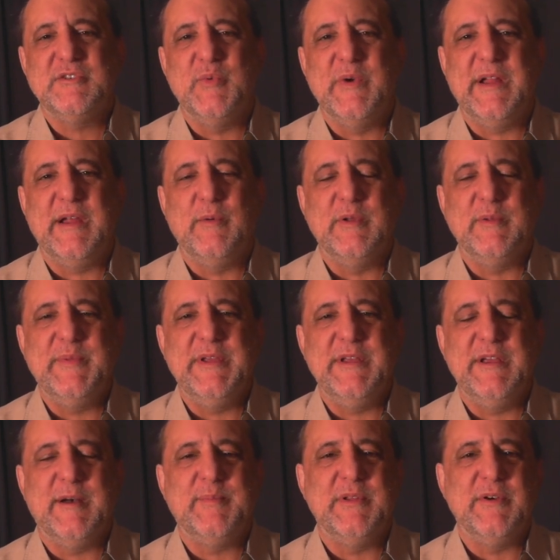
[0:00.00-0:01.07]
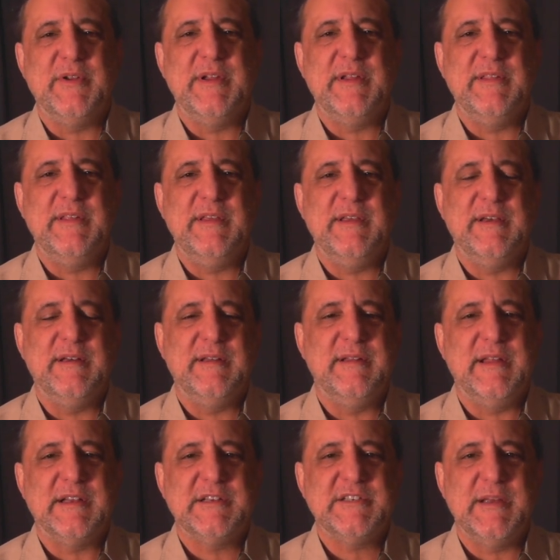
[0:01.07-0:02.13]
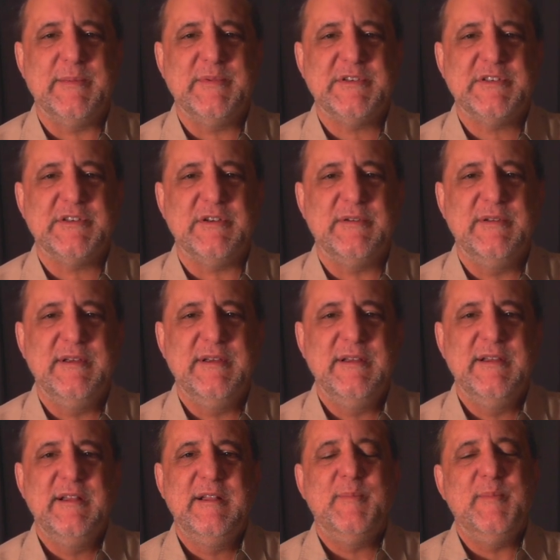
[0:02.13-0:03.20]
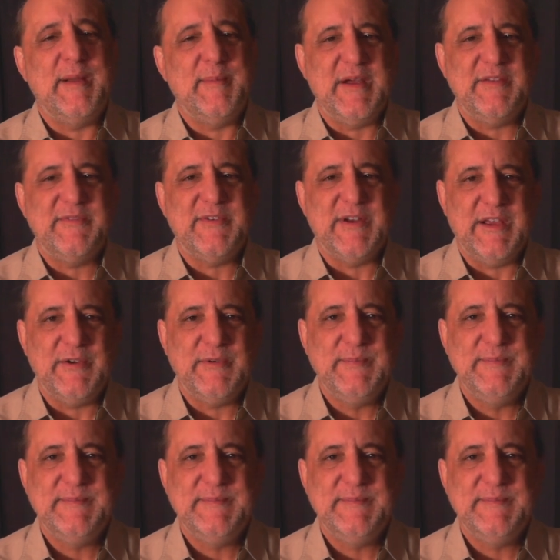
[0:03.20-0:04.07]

when I will be uploading the next episode. Bye-bye for now.